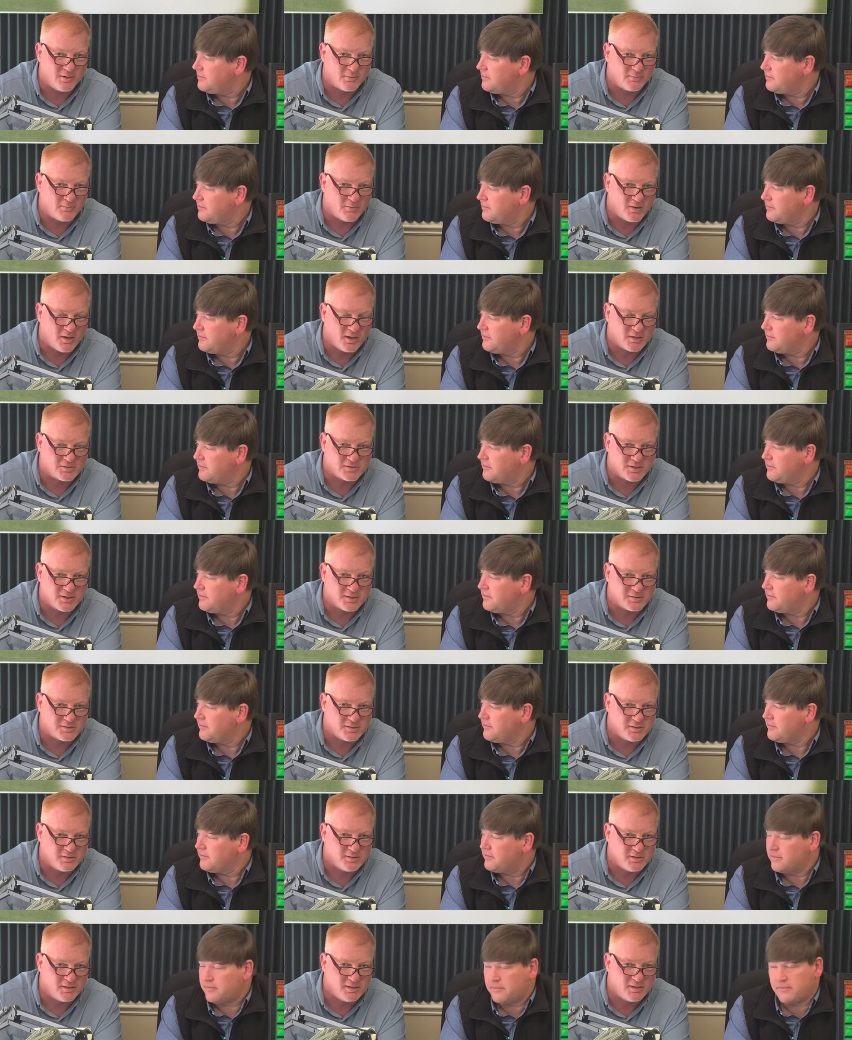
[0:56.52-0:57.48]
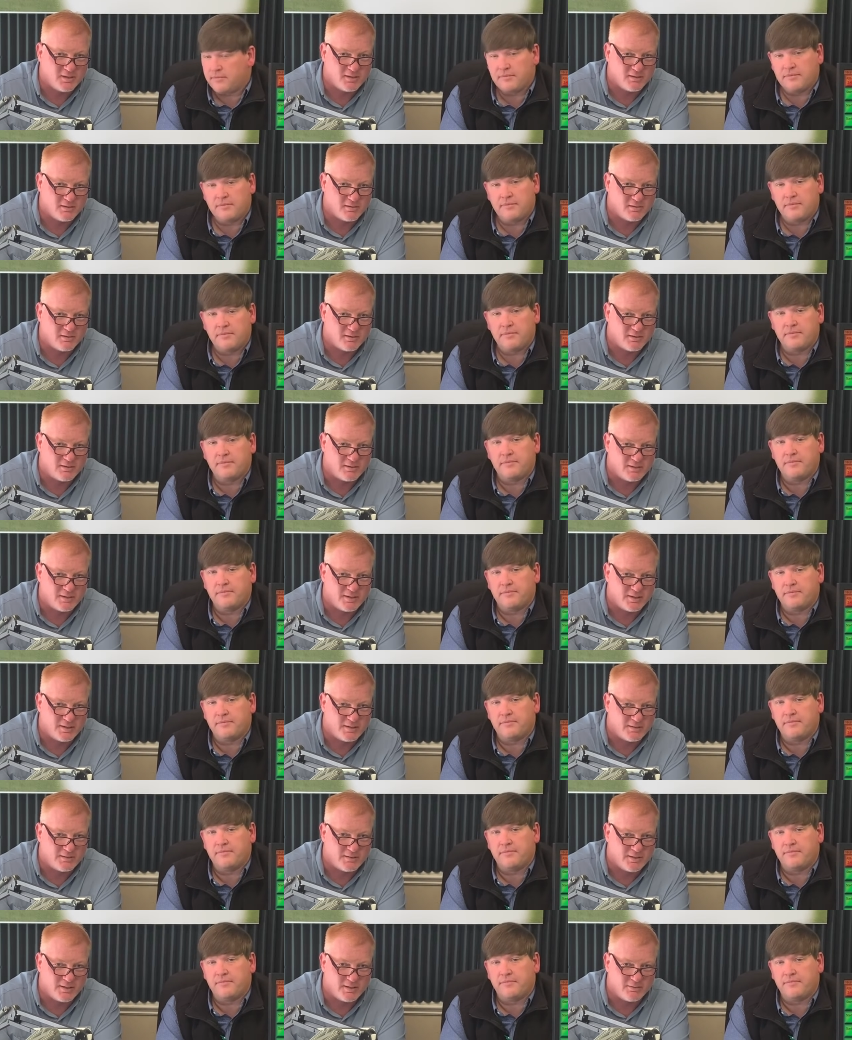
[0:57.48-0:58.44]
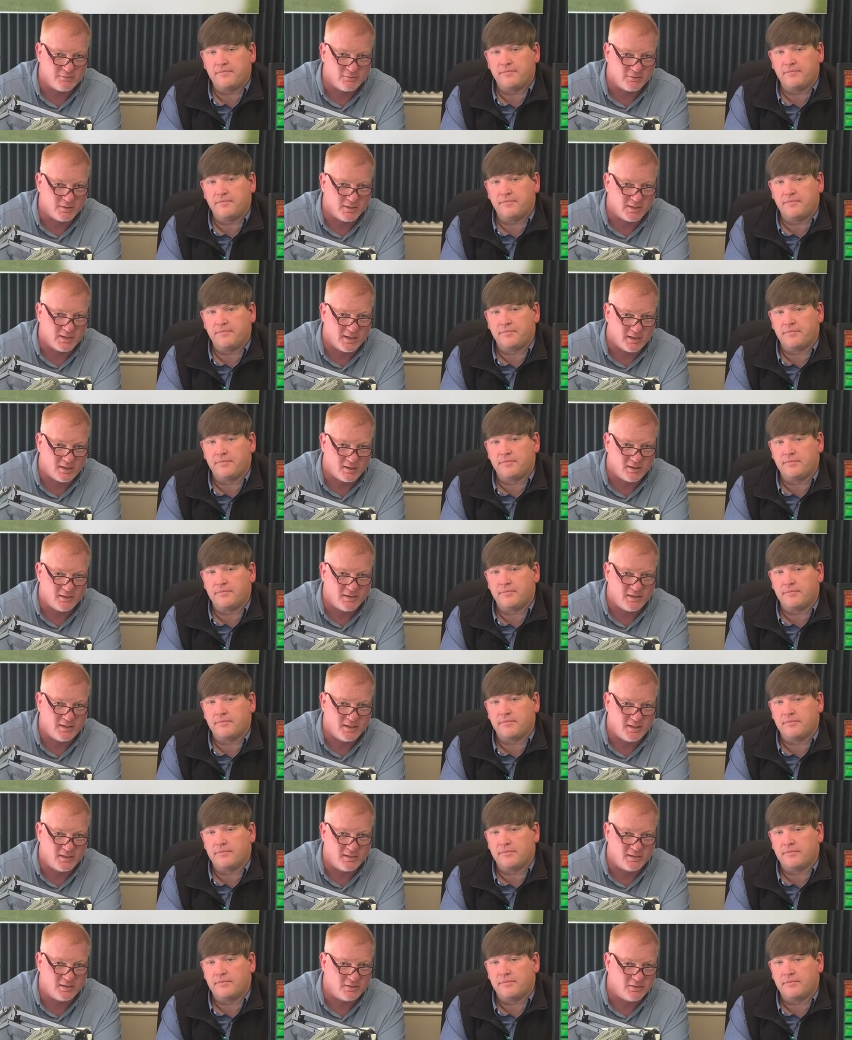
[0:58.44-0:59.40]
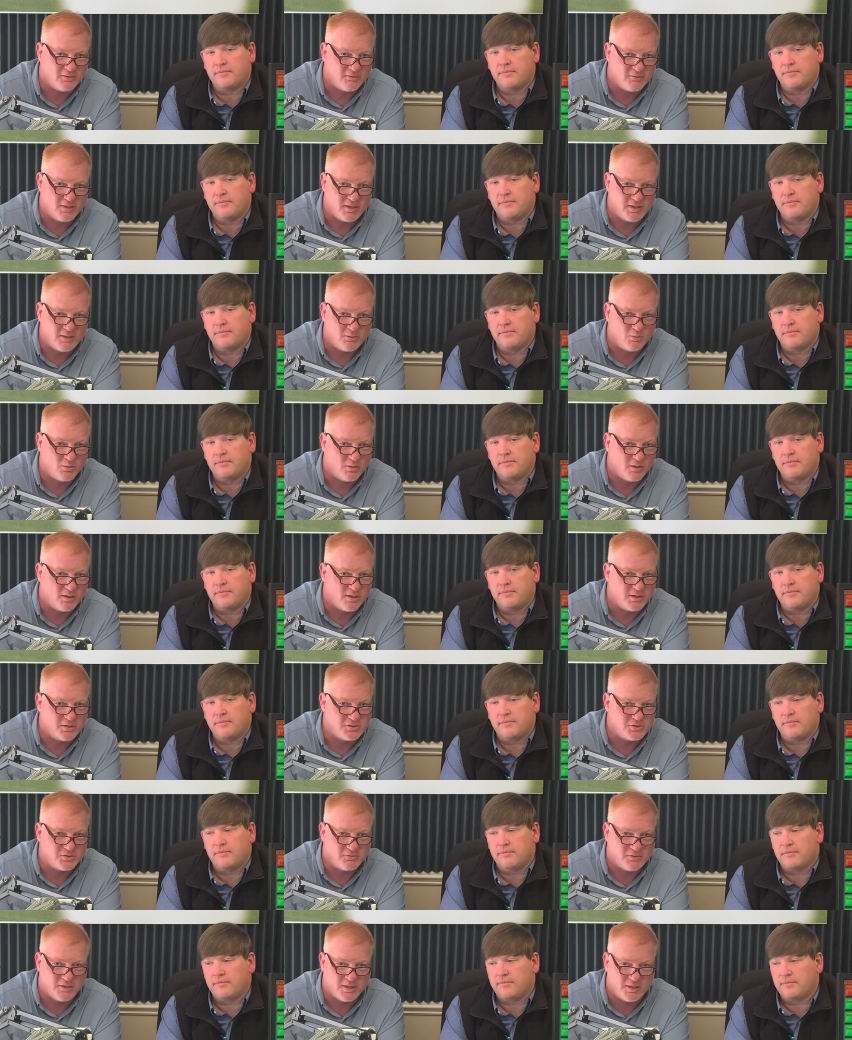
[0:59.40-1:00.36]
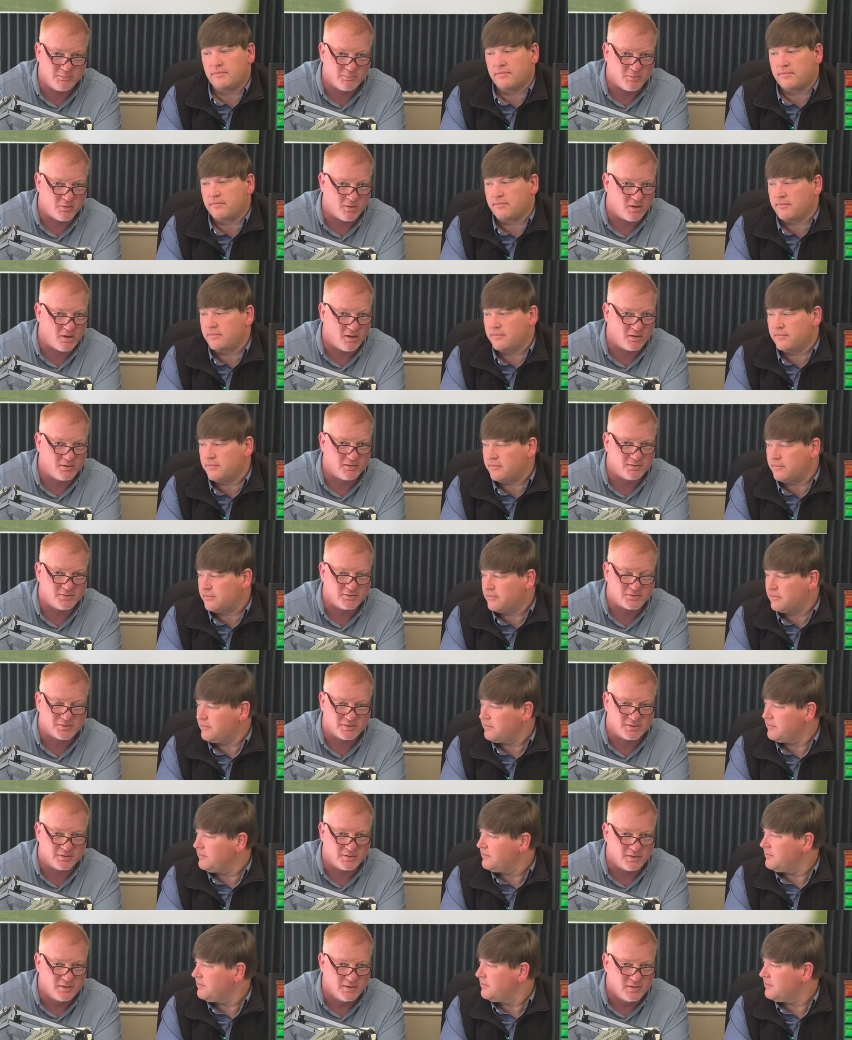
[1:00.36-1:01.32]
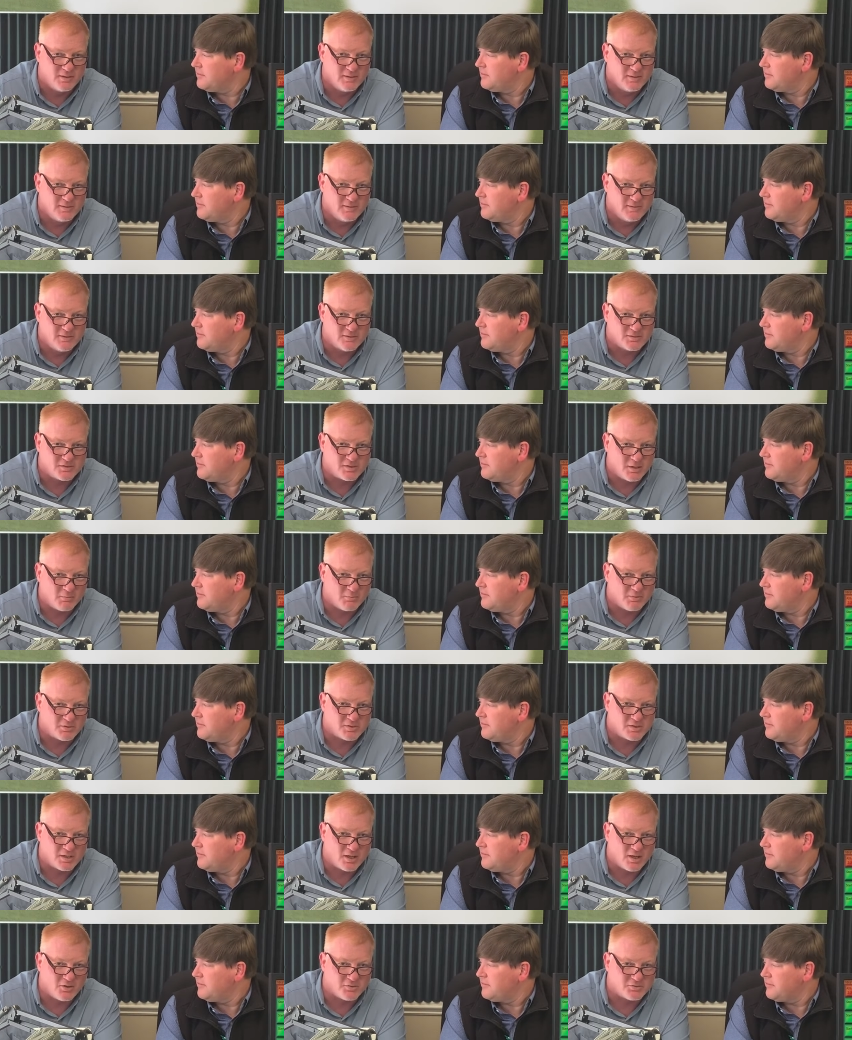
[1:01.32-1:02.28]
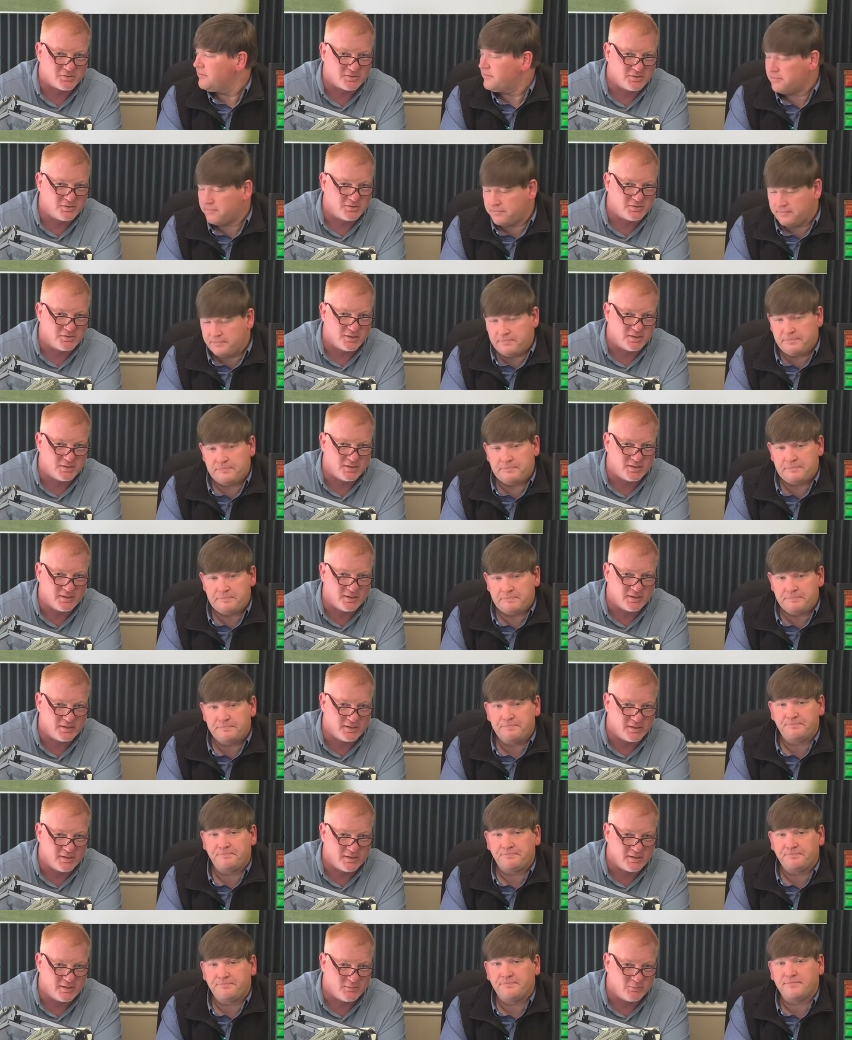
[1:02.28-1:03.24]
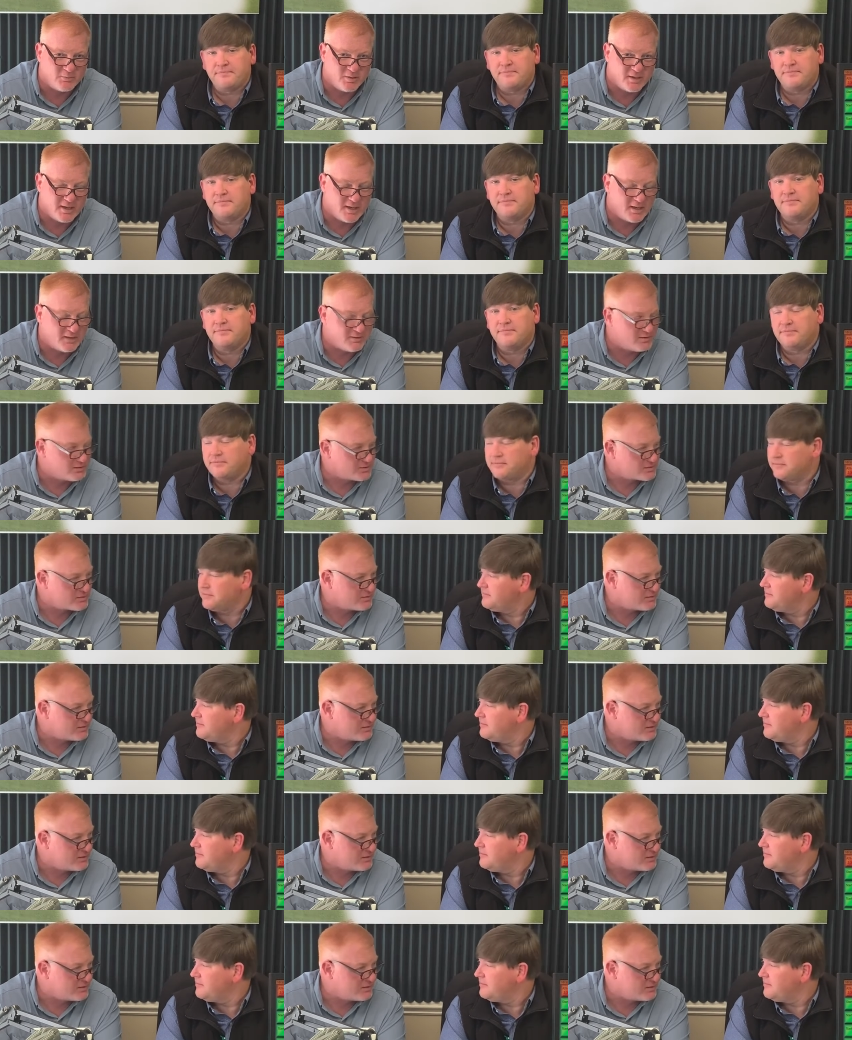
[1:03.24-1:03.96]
Speaker 1: They're processing deer and and really clean and unique ways, unique products and summer sausage, and then and then we had this.